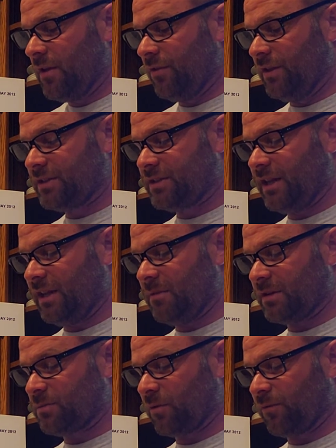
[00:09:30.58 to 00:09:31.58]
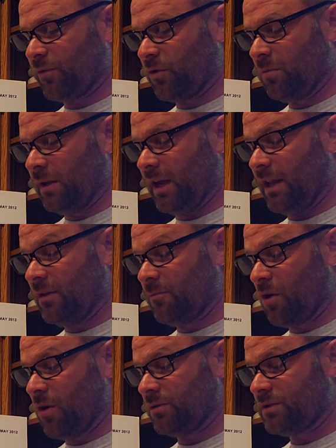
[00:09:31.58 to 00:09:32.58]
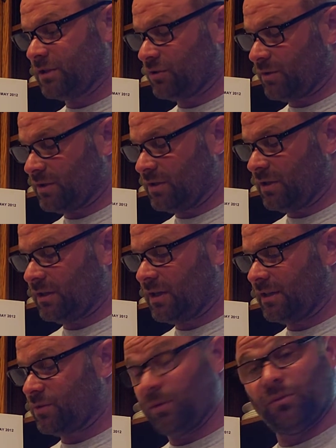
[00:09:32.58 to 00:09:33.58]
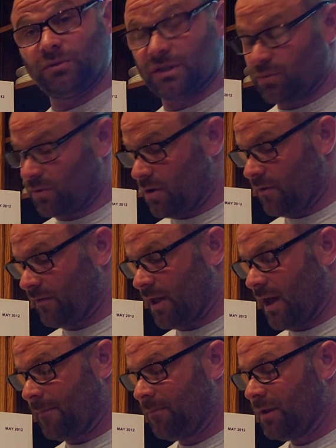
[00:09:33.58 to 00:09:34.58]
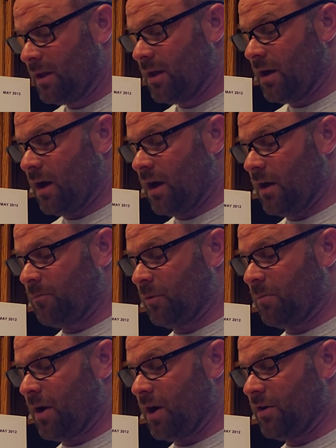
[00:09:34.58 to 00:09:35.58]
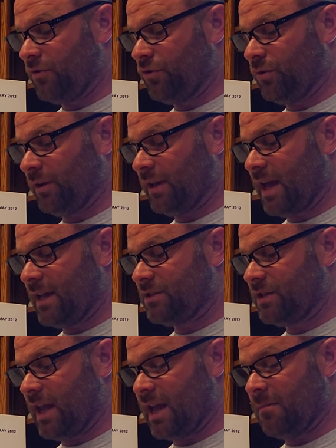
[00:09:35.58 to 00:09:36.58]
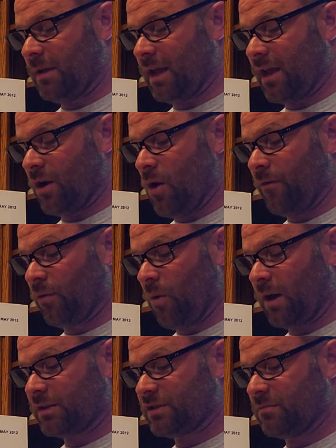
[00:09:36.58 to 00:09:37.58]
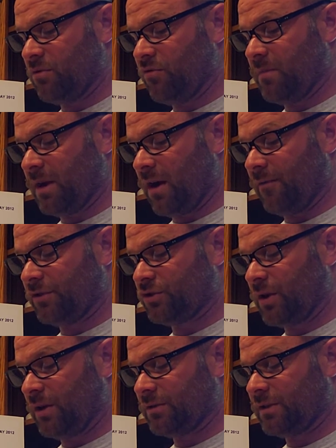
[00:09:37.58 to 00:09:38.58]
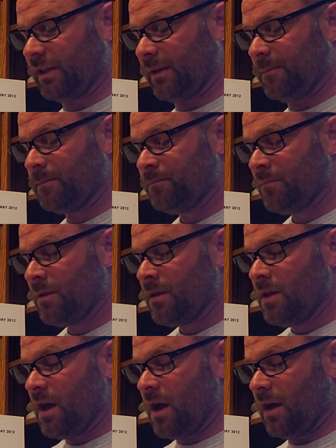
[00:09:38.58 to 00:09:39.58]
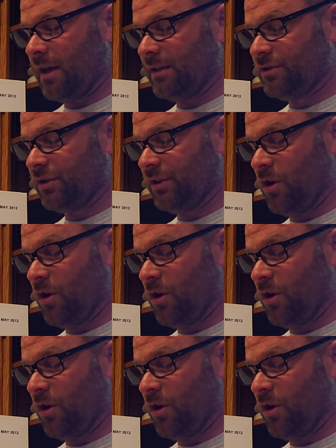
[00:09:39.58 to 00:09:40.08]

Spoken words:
This team is preferably in the prone. Situation dictates, we just went over that. Prepared to engage the enemy and overwatch the movement of the trail team into the